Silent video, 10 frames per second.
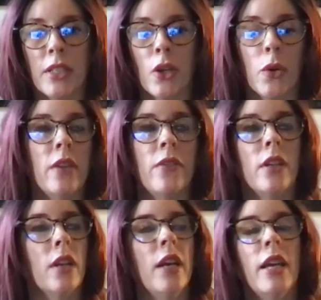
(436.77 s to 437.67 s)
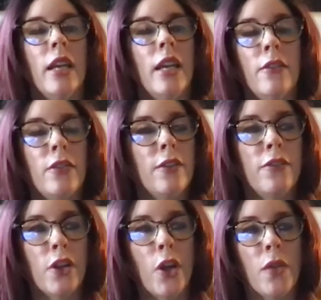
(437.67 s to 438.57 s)
So even even if
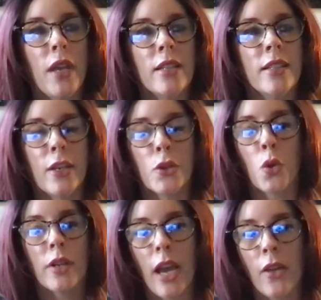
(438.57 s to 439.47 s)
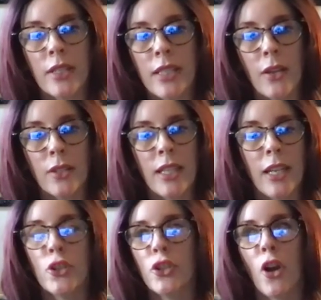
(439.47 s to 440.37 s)
you know they they tore down the
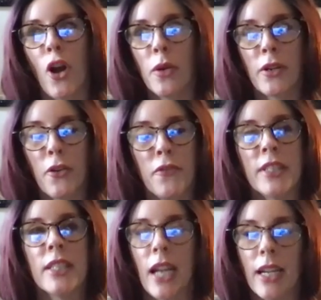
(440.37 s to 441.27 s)
soundstage and y'all want to go visit,